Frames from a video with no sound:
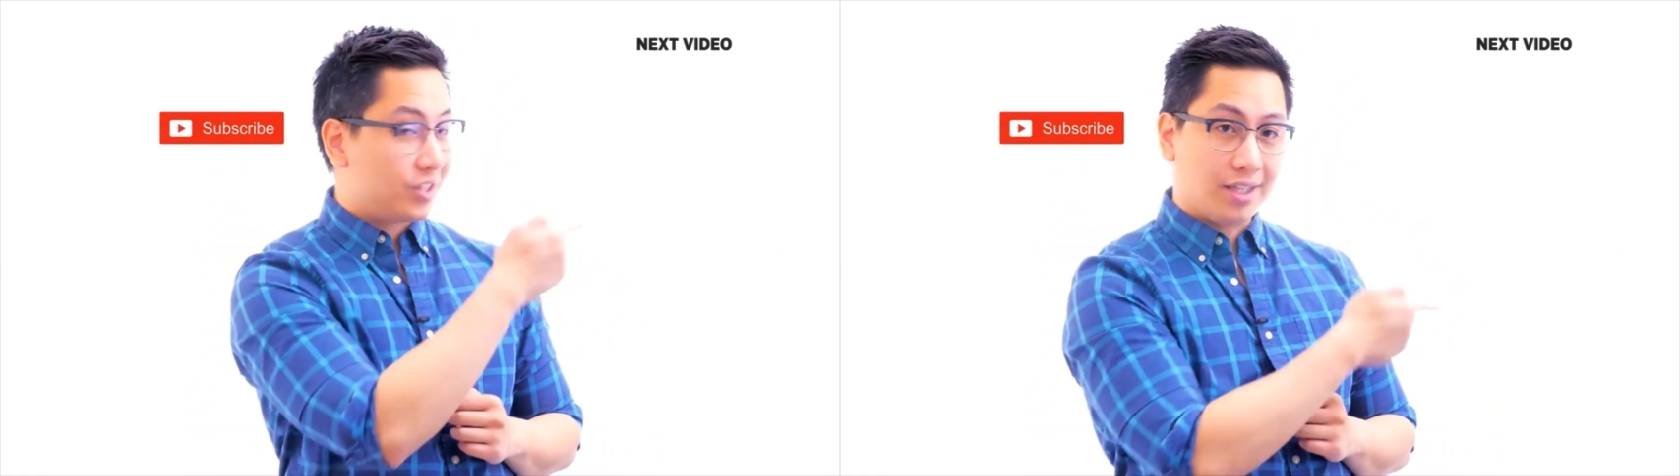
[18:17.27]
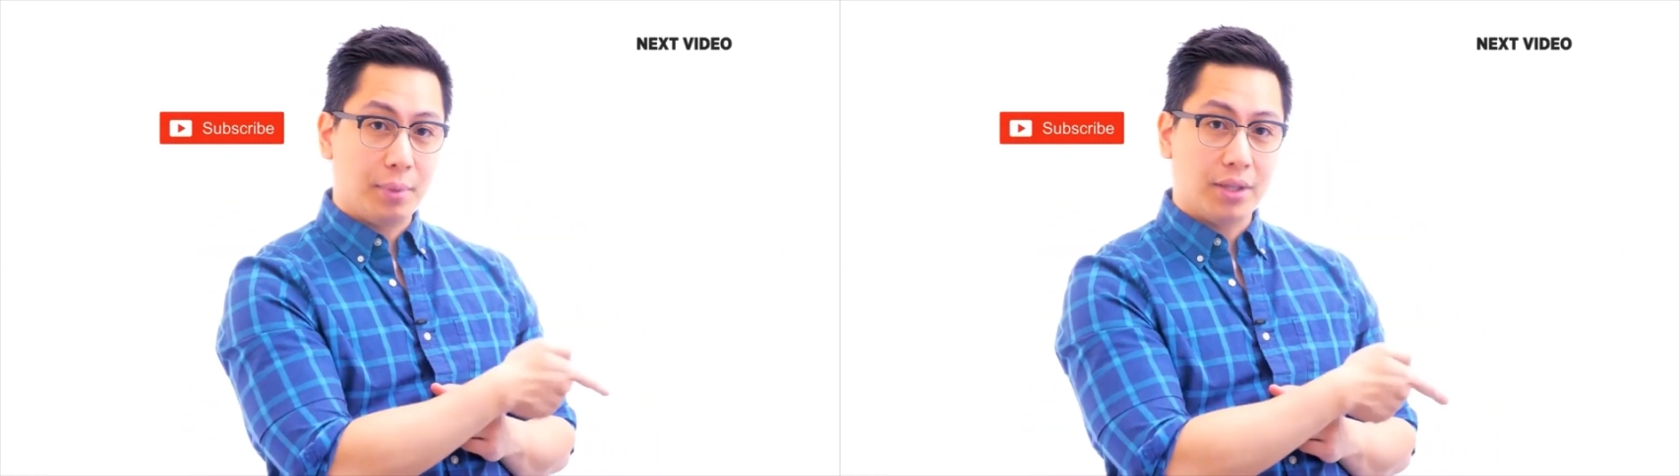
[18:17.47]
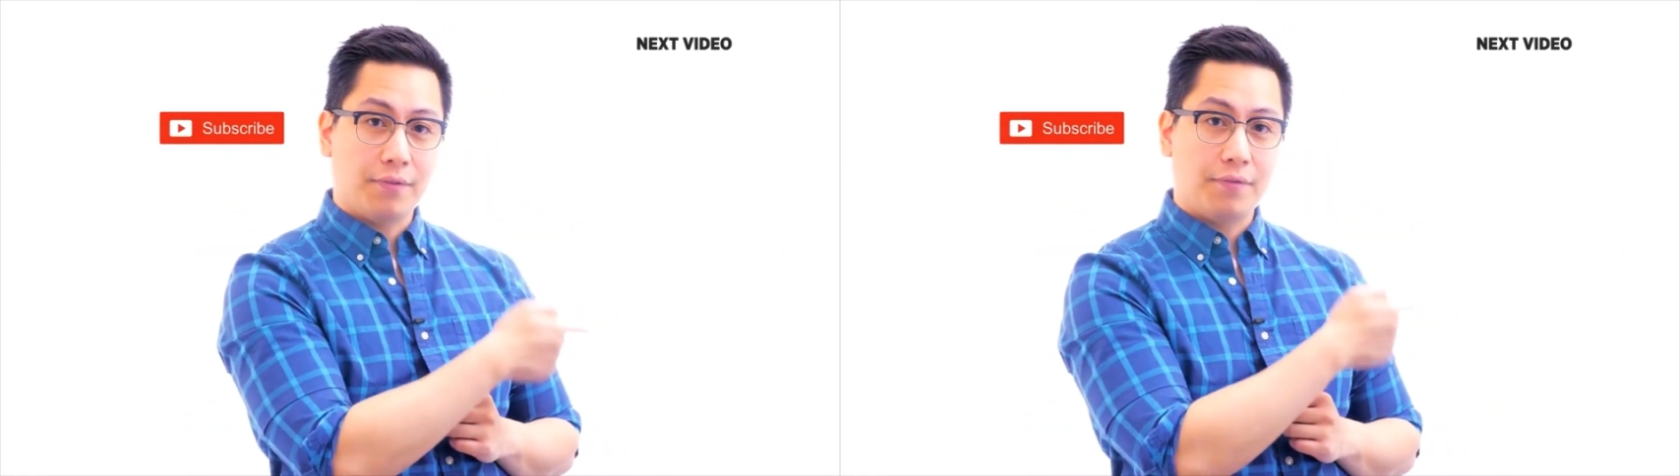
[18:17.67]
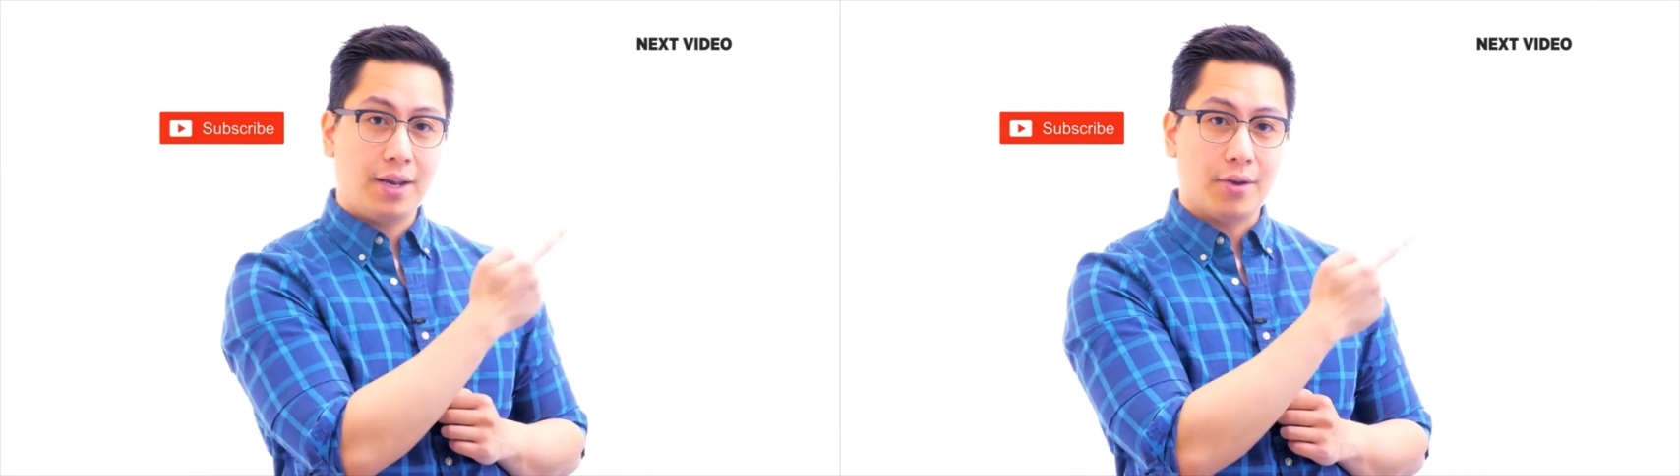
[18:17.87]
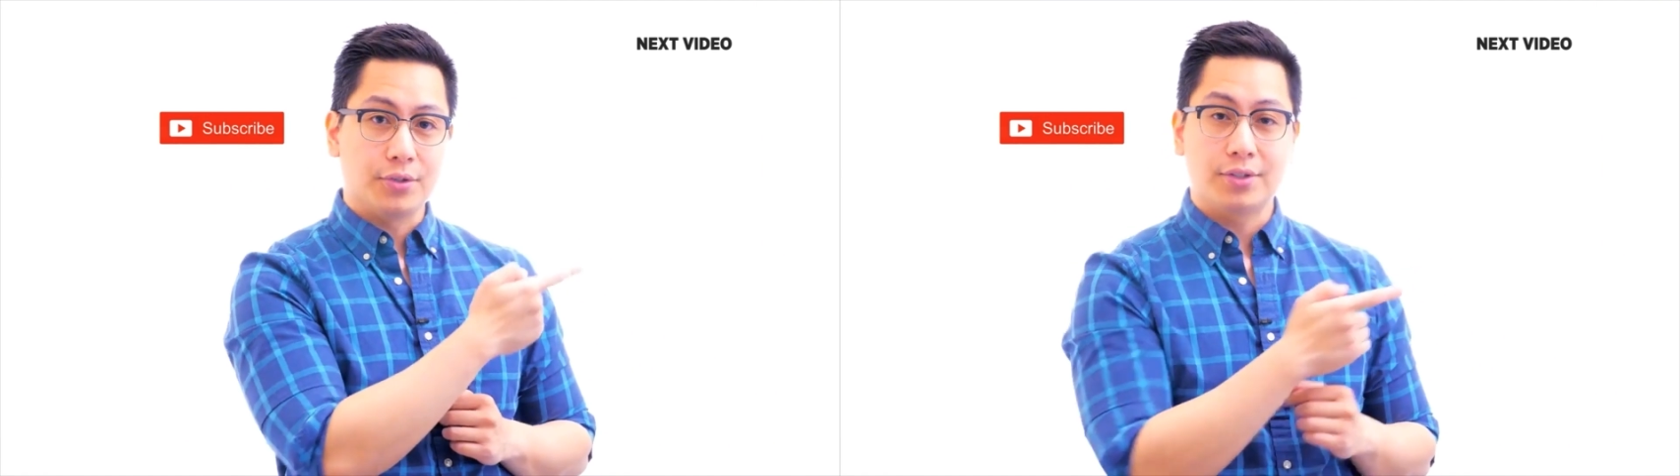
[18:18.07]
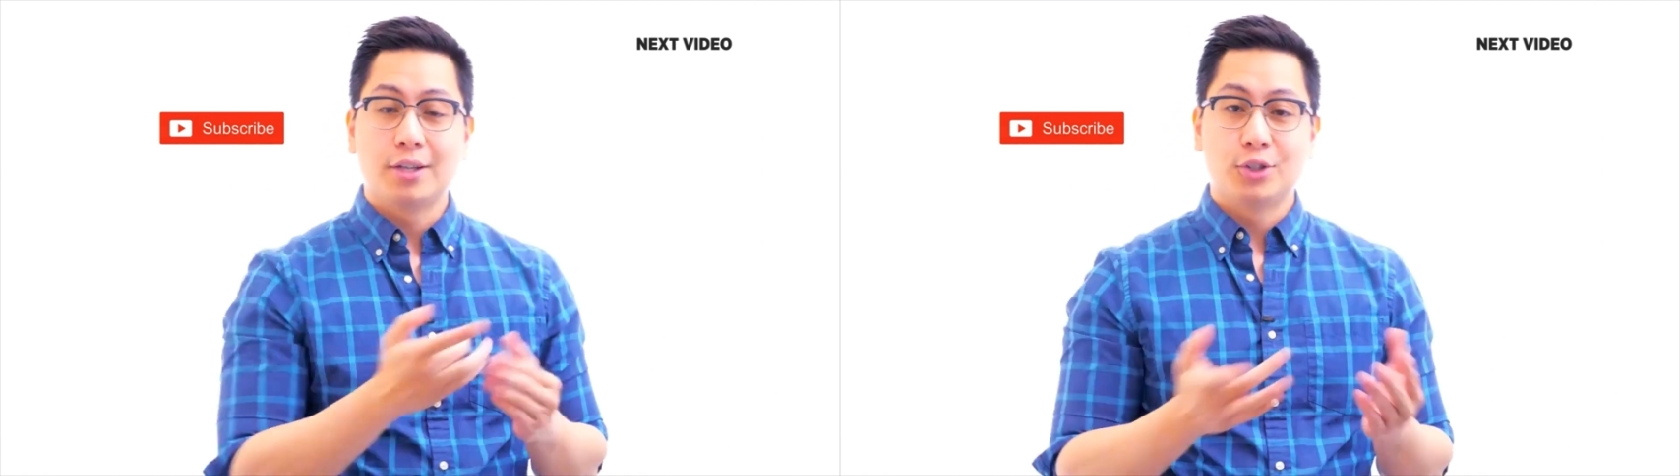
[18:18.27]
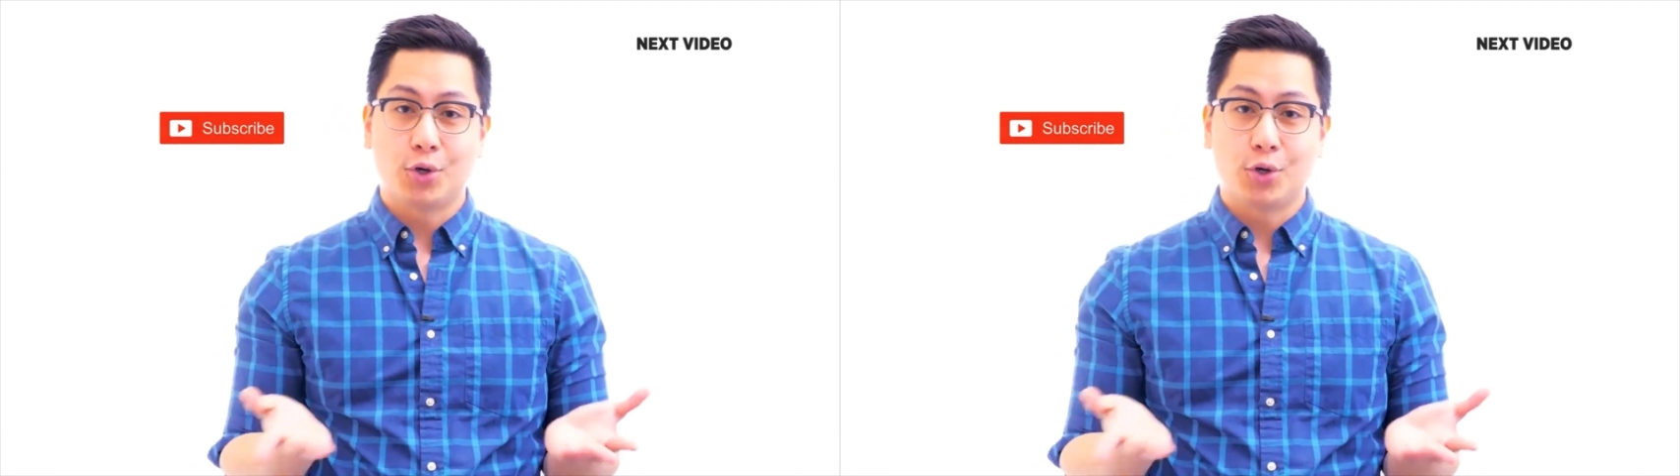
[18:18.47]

similar videos.